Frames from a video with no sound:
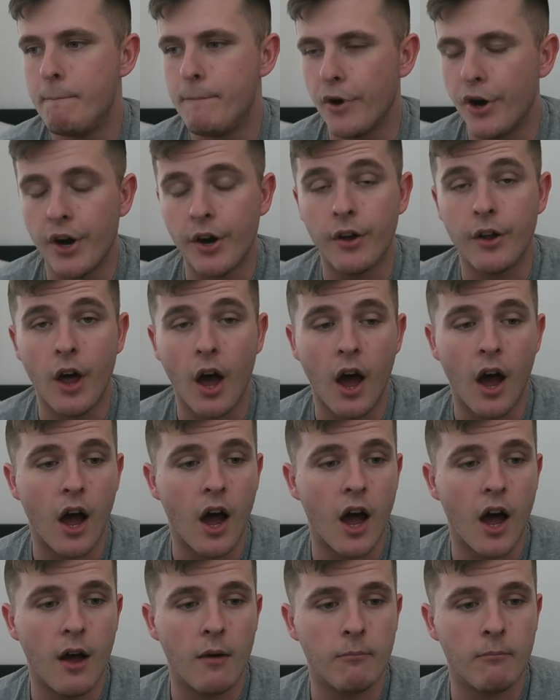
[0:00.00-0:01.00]
But
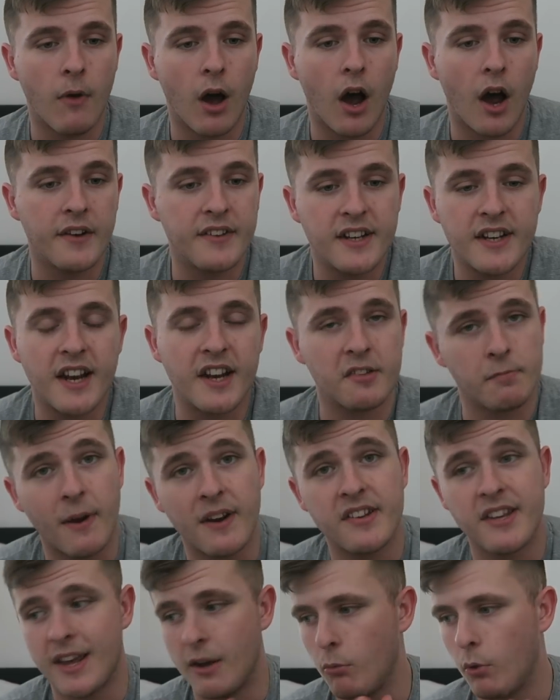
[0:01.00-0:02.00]
I didn't
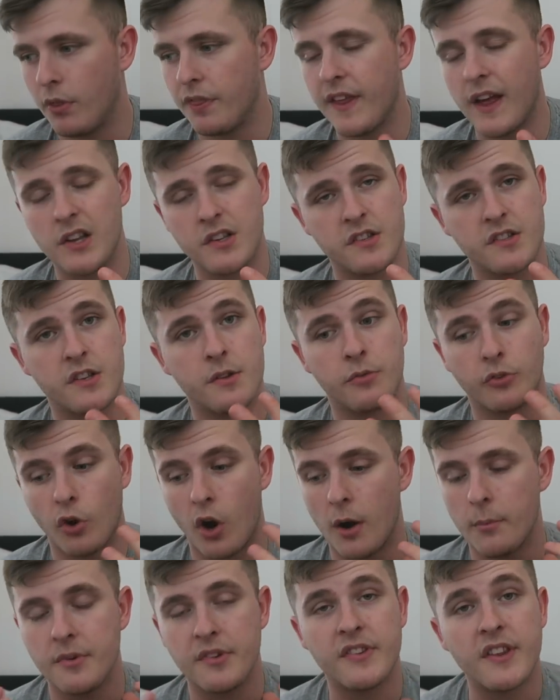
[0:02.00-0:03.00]
expect to hit 1,000
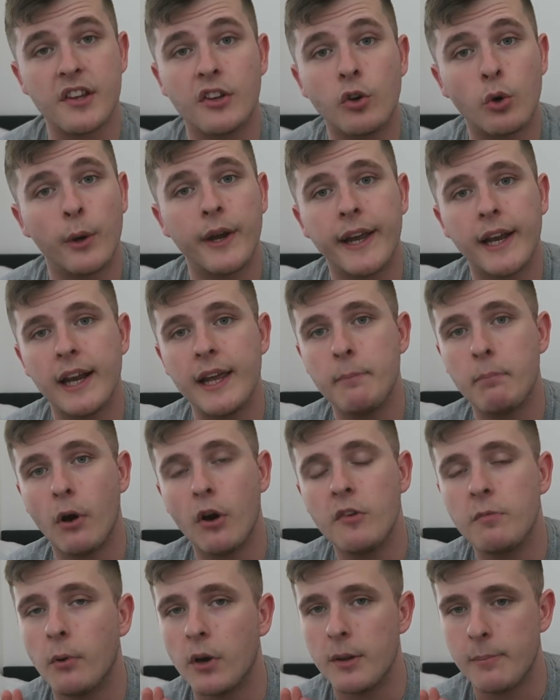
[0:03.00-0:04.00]
subscribers this quickly
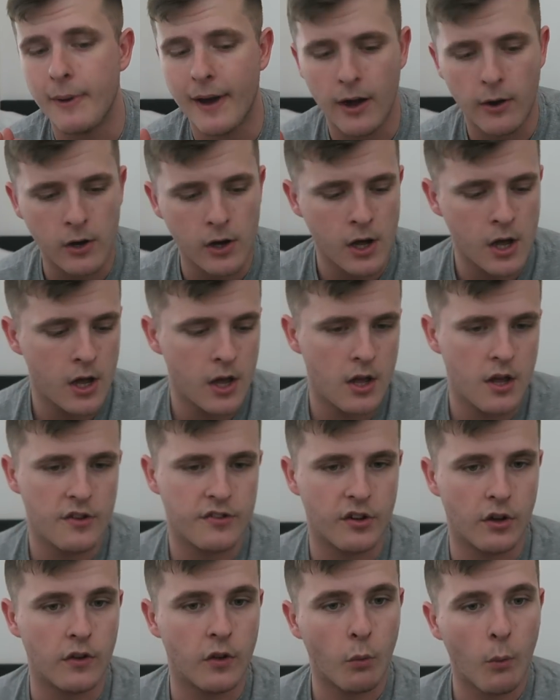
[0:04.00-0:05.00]
post body power.
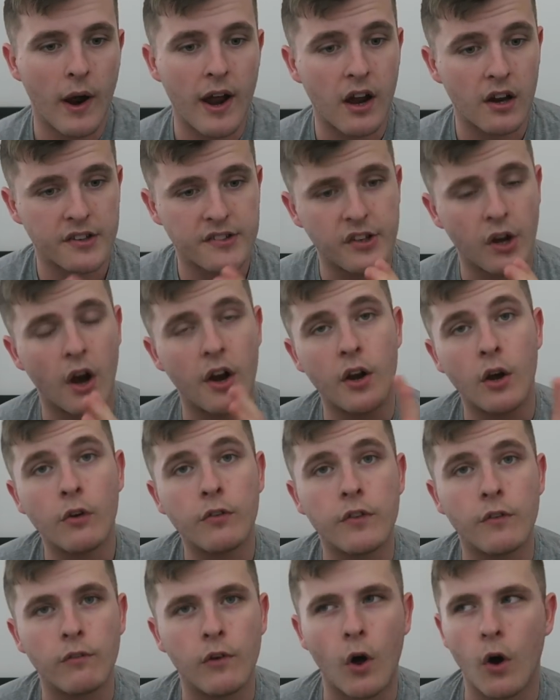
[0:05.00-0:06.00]
So the way I started
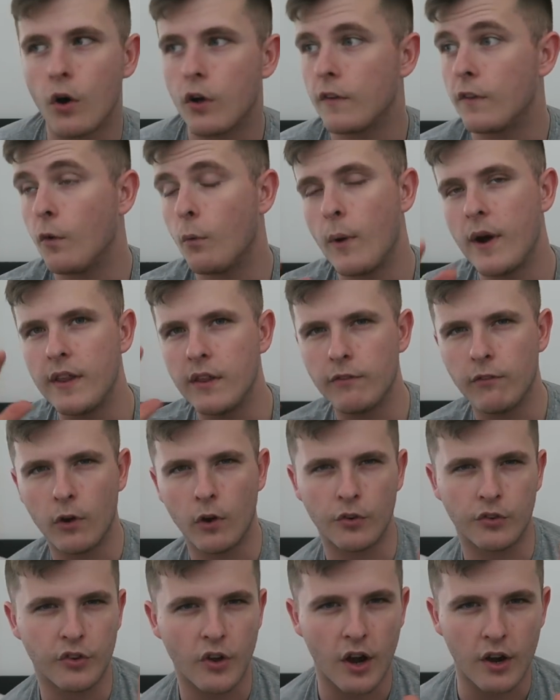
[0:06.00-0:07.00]
off the vlog and the way the
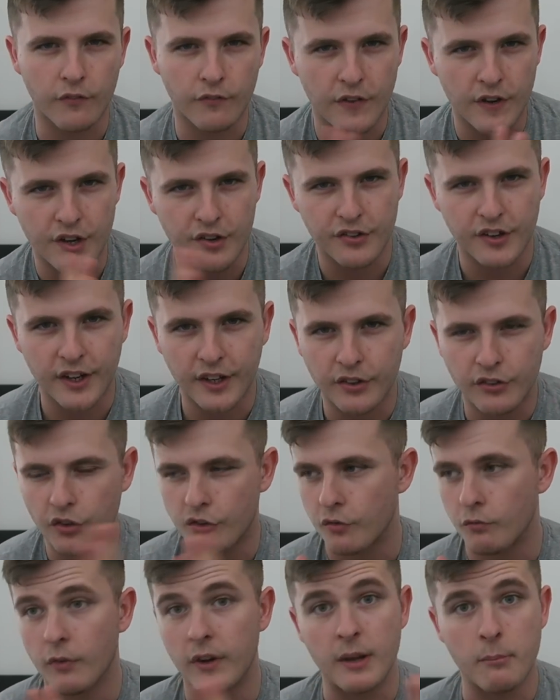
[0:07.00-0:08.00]
vlog's kind of finishing
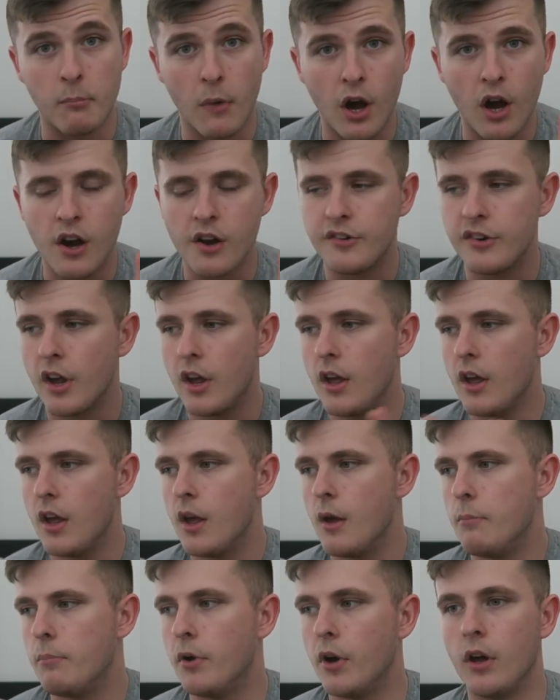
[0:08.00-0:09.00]
doesn't really merge.
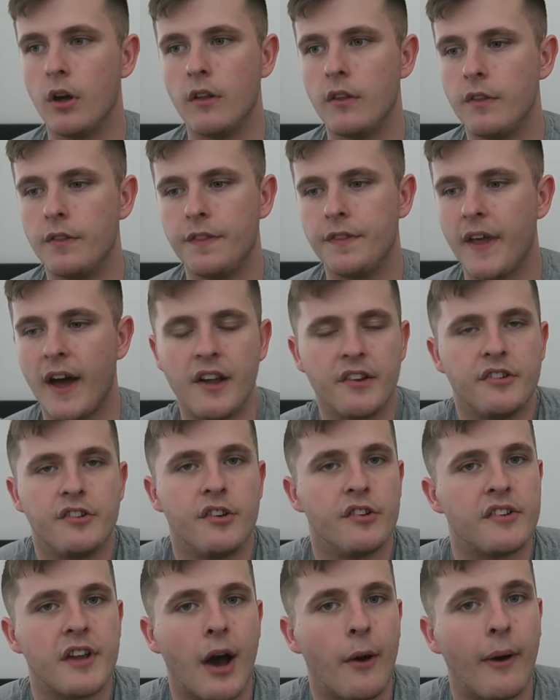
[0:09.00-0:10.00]
But that's
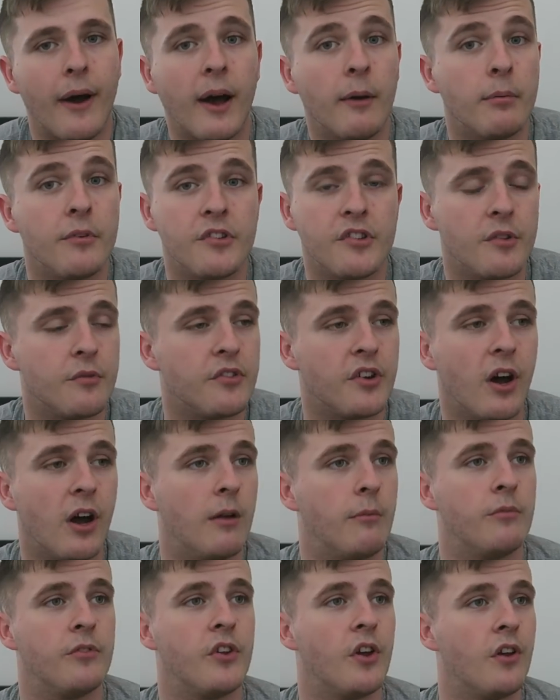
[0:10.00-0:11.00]
just how it happens
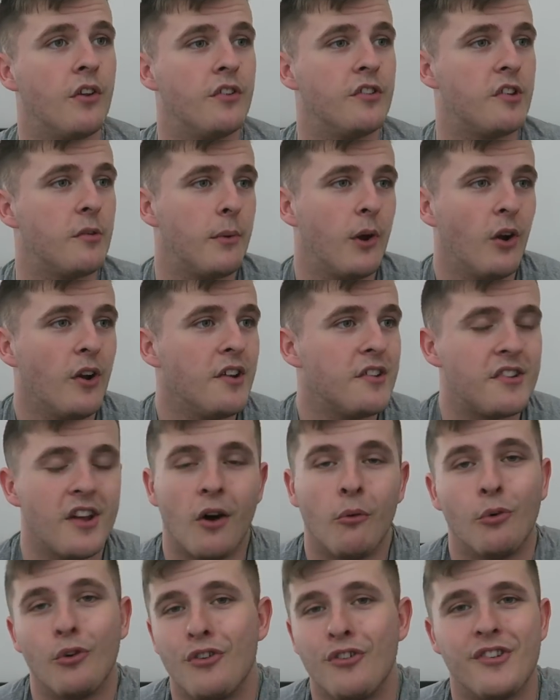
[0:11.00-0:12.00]
sometimes. And to be honest,
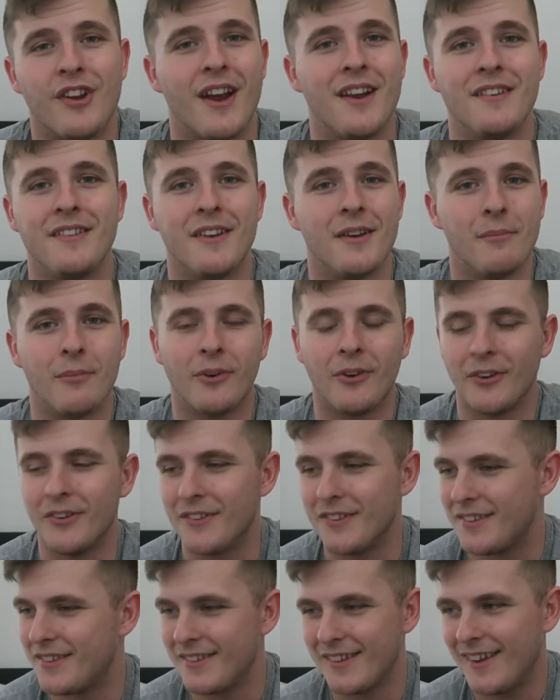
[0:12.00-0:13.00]
I wouldn't change it
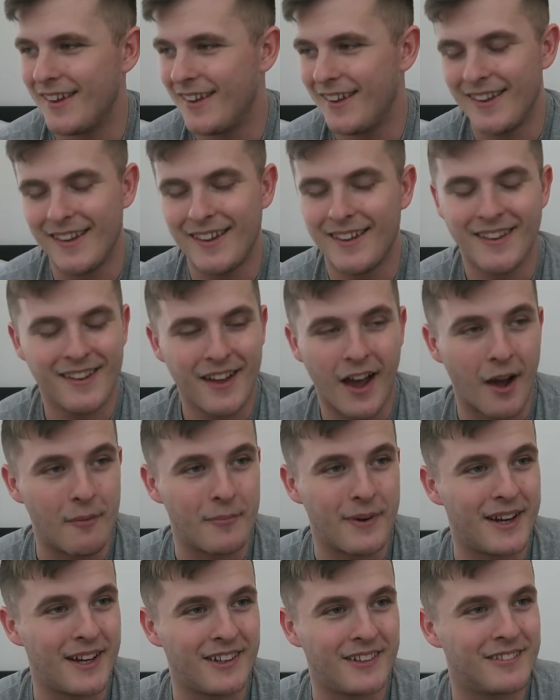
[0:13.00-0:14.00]
because, I
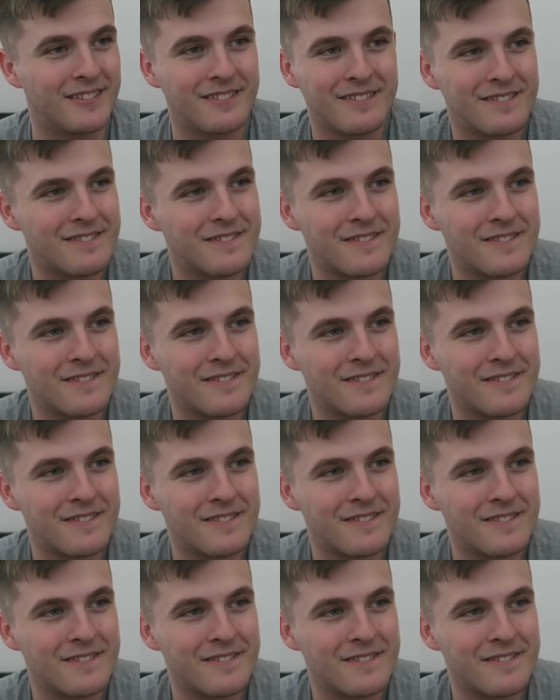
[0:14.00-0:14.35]
mean,